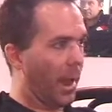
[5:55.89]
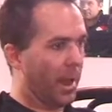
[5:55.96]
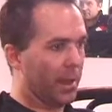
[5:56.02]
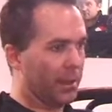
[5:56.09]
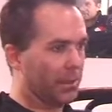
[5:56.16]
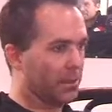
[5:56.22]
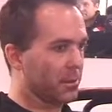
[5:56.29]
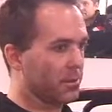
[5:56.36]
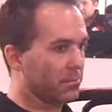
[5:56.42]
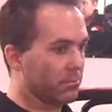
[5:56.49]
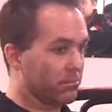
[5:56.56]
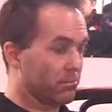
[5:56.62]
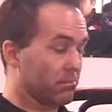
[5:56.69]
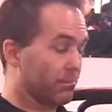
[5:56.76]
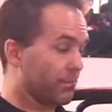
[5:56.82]
And
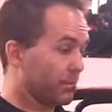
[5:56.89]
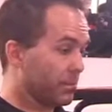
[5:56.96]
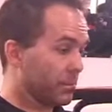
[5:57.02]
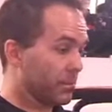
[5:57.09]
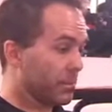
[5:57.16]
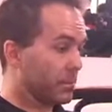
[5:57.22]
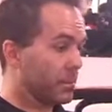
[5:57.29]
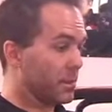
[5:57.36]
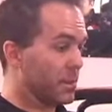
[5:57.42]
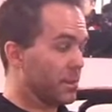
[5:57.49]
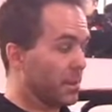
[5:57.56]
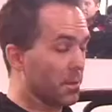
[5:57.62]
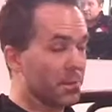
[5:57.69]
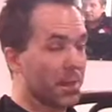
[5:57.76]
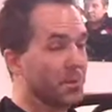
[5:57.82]

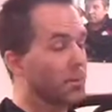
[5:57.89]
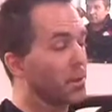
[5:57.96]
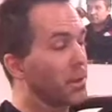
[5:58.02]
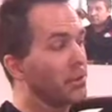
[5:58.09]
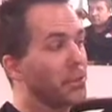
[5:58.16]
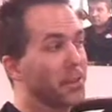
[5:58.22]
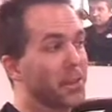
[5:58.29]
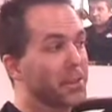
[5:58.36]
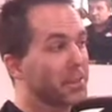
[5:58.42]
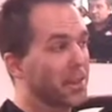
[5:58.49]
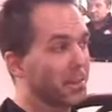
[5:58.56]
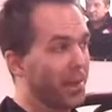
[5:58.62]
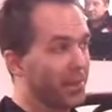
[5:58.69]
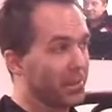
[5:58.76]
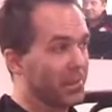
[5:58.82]
sometimes wonderful things
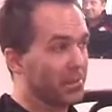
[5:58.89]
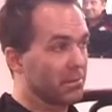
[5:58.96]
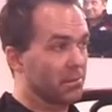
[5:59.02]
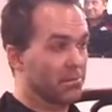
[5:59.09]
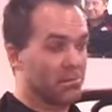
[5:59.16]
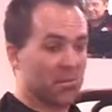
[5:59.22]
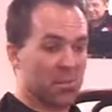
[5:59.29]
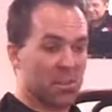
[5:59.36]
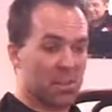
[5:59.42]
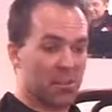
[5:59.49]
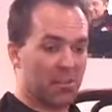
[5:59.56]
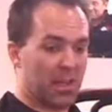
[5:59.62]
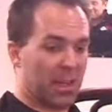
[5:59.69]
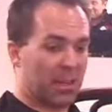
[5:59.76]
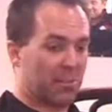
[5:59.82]
come out of it.
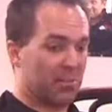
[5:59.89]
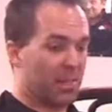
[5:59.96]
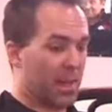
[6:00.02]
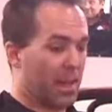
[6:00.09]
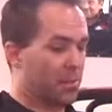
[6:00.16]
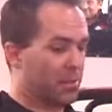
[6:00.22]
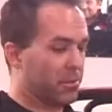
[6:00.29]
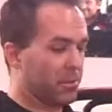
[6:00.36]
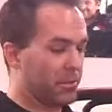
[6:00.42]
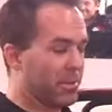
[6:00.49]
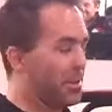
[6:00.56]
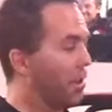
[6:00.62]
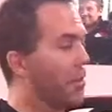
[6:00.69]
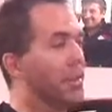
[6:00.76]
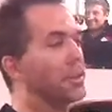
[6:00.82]
Sometimes absolutely
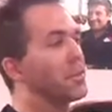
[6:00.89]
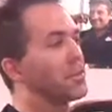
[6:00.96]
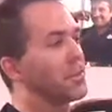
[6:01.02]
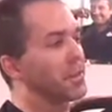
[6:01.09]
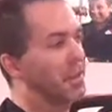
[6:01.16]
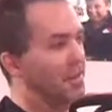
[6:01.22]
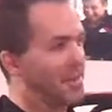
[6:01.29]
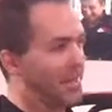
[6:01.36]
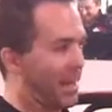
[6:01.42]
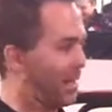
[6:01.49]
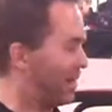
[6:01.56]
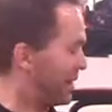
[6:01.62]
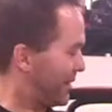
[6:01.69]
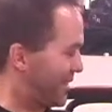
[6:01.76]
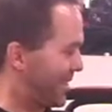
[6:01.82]
nothing useful comes out
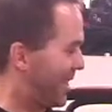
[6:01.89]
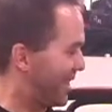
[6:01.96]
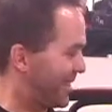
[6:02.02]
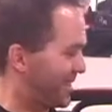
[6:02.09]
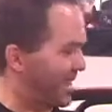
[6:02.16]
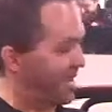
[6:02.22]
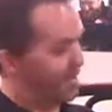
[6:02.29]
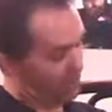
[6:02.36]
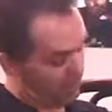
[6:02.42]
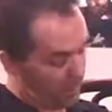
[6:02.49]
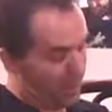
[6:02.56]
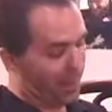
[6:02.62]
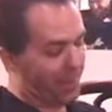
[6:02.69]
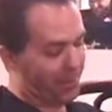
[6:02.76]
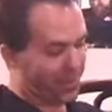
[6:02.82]
of it, and you set it aside.
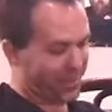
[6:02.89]
Well, that